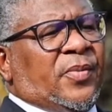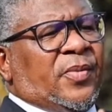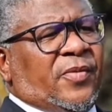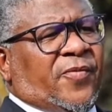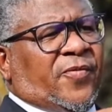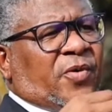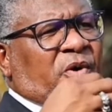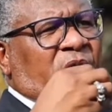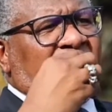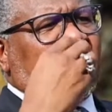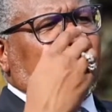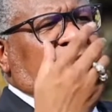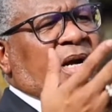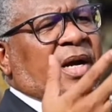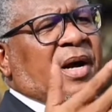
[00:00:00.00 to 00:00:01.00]
for
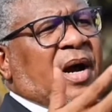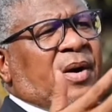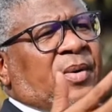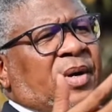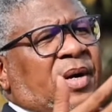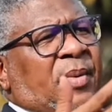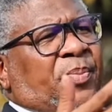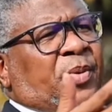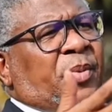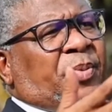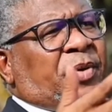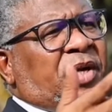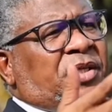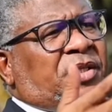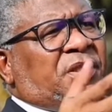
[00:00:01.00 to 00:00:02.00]

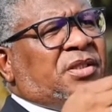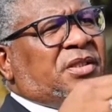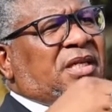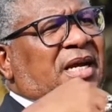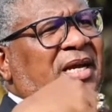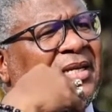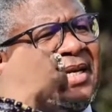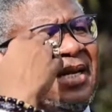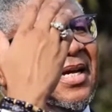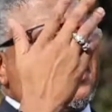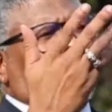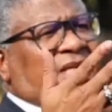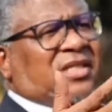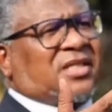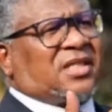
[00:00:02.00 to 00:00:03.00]
appropriation at the
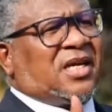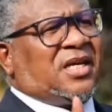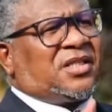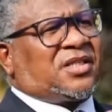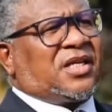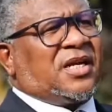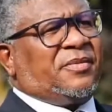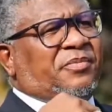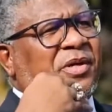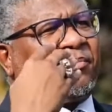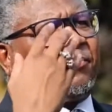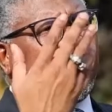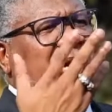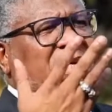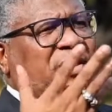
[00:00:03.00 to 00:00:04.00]
later stage and
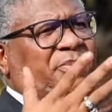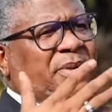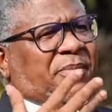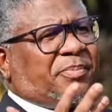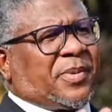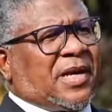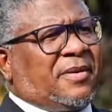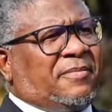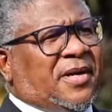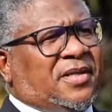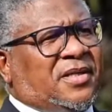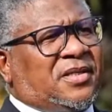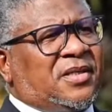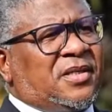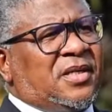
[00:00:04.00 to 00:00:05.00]
being passed by
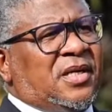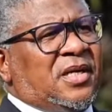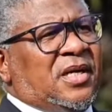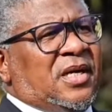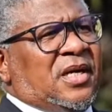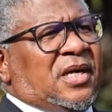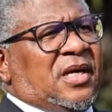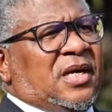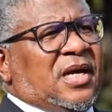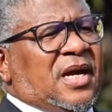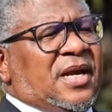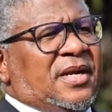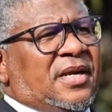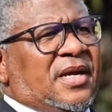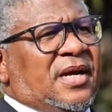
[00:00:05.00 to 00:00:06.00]
Parliament
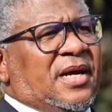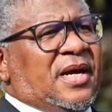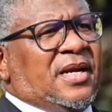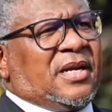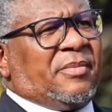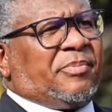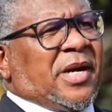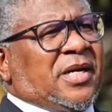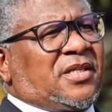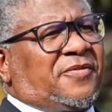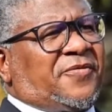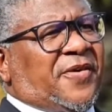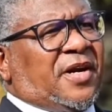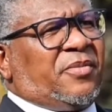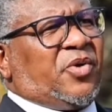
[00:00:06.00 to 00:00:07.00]
and the budget
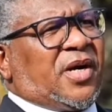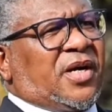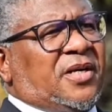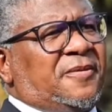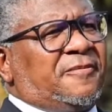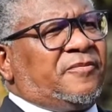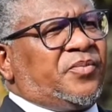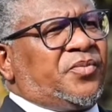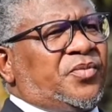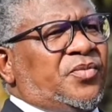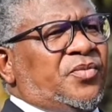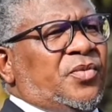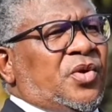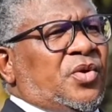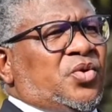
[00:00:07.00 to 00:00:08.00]
framework.
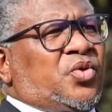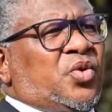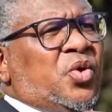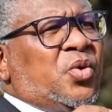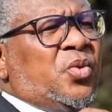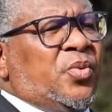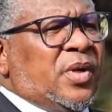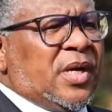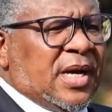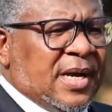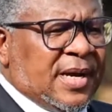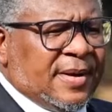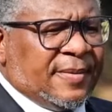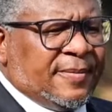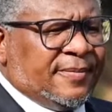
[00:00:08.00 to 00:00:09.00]
So
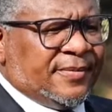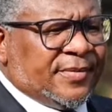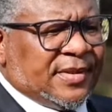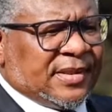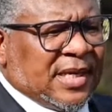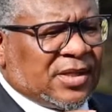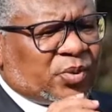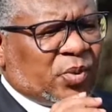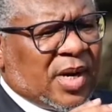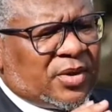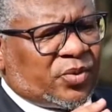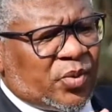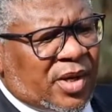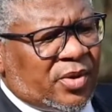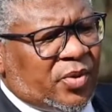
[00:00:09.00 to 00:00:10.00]
that's
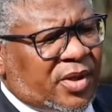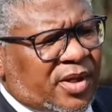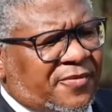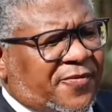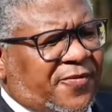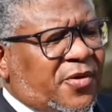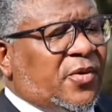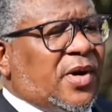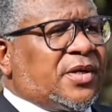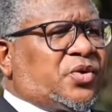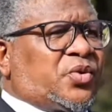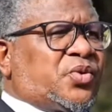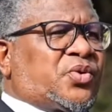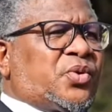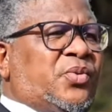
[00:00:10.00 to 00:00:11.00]
what we are looking forward
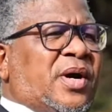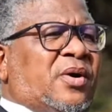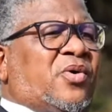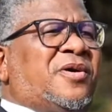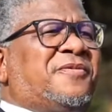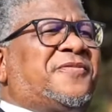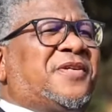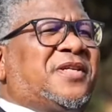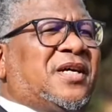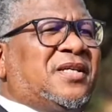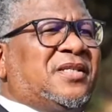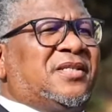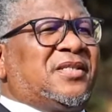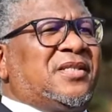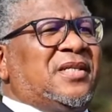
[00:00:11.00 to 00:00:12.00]
to. So we are
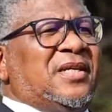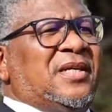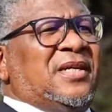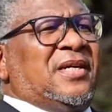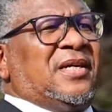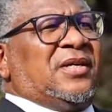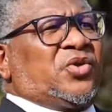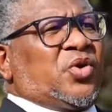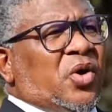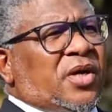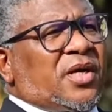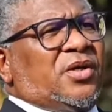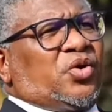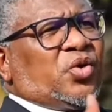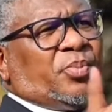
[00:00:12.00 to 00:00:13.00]
confident,
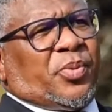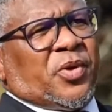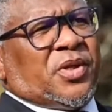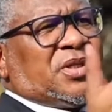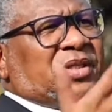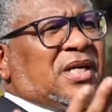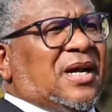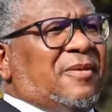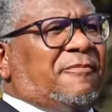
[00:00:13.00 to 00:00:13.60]
talking to political